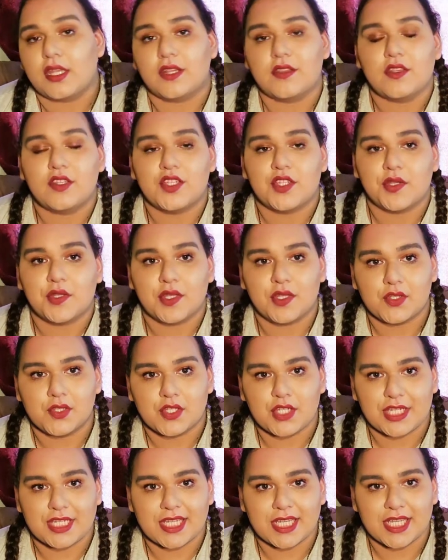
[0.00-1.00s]
The
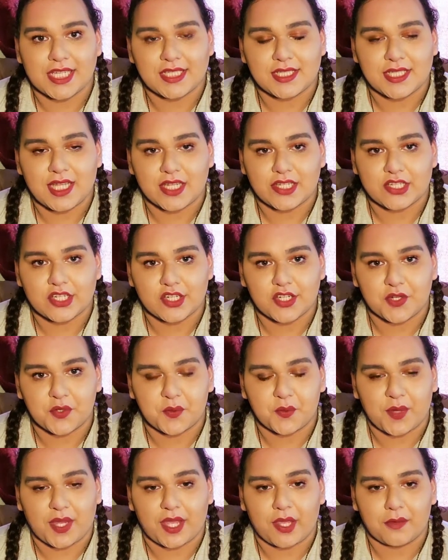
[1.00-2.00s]
trilogy is centered
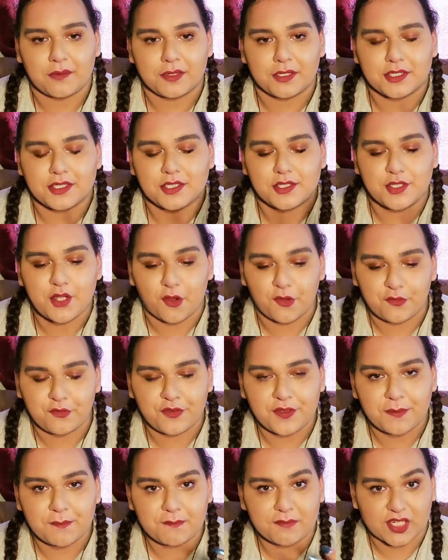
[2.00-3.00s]
around
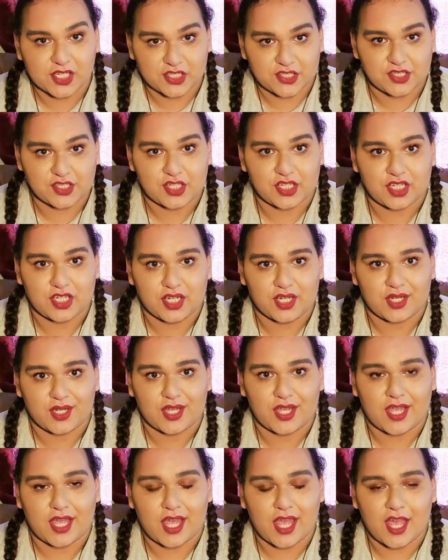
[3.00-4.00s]
Sophie Mercer,
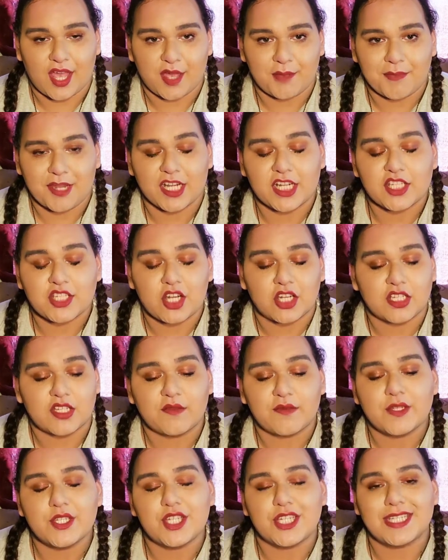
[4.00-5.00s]
and it starts
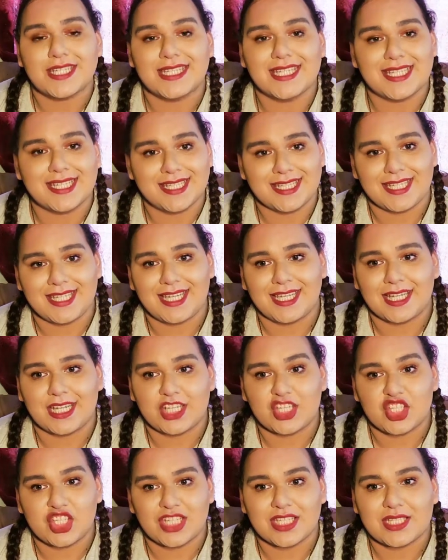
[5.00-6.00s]
off when she's 16,
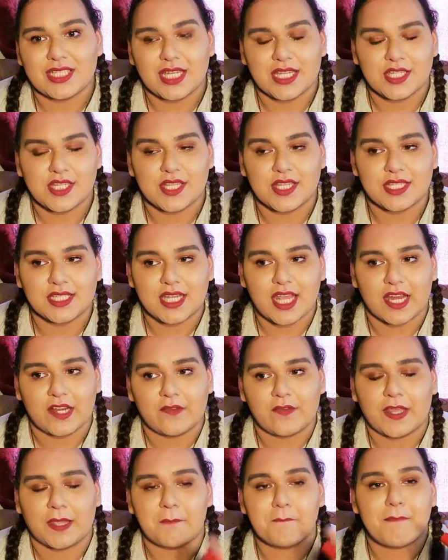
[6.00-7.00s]
and she is sent to this kind
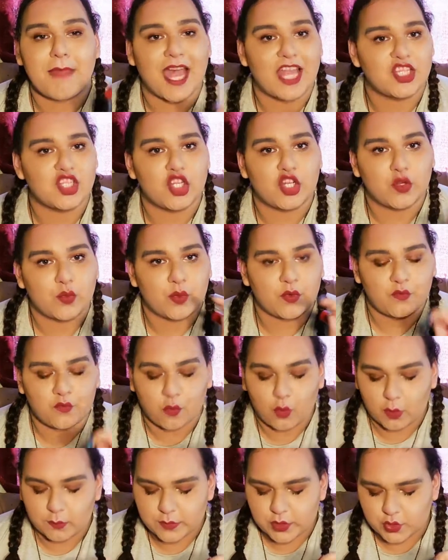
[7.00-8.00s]
of like magical
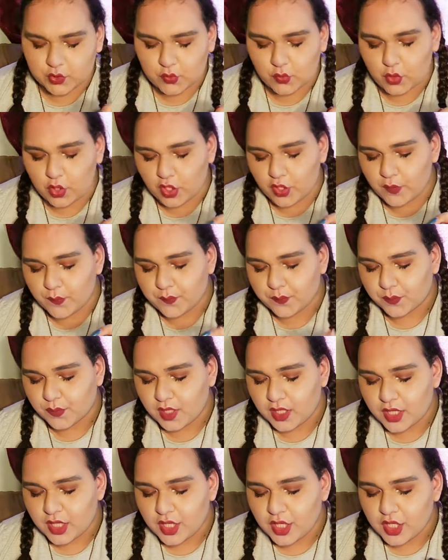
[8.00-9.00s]
reform school.
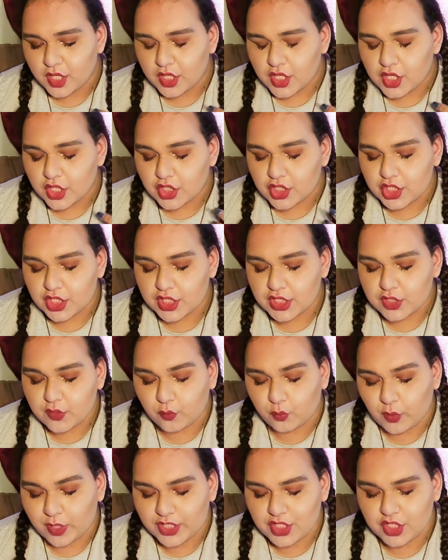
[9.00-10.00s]
She is a
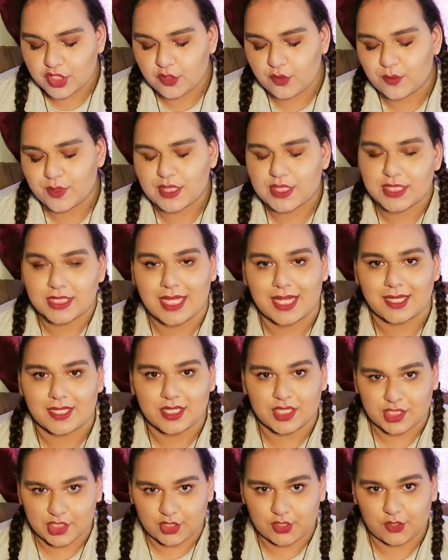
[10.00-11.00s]
witch who is
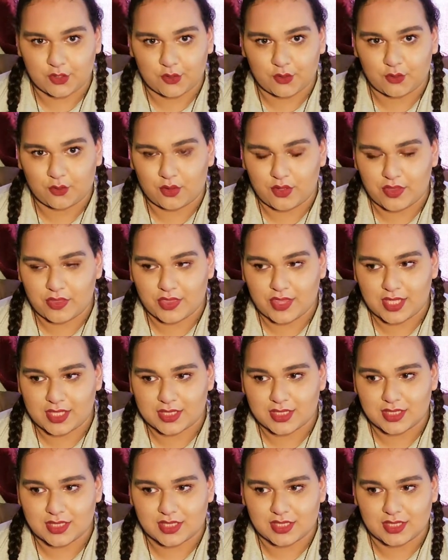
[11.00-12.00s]
sent to
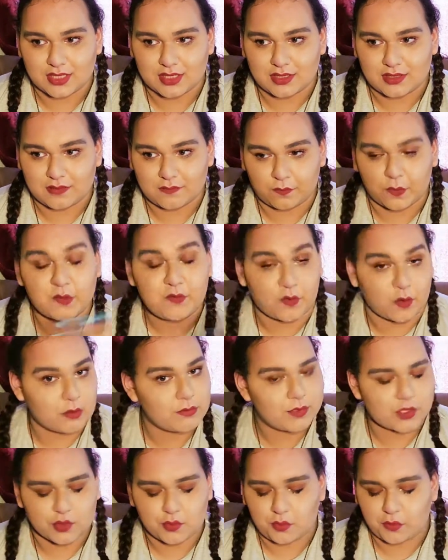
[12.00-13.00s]
this
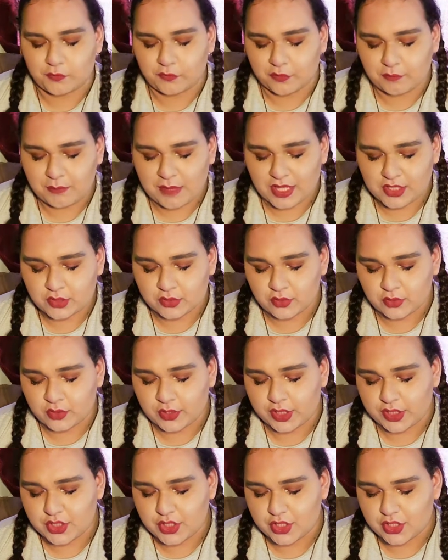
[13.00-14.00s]
reform school for magical
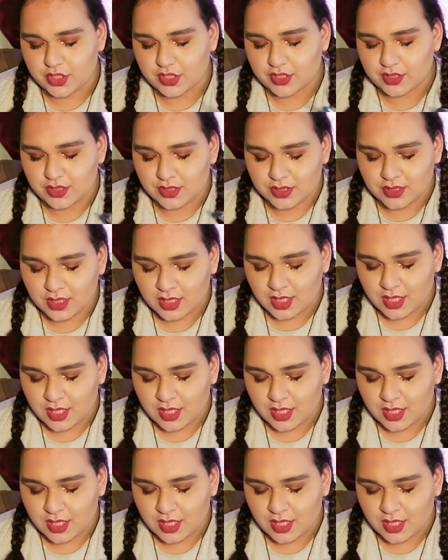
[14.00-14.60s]
creatures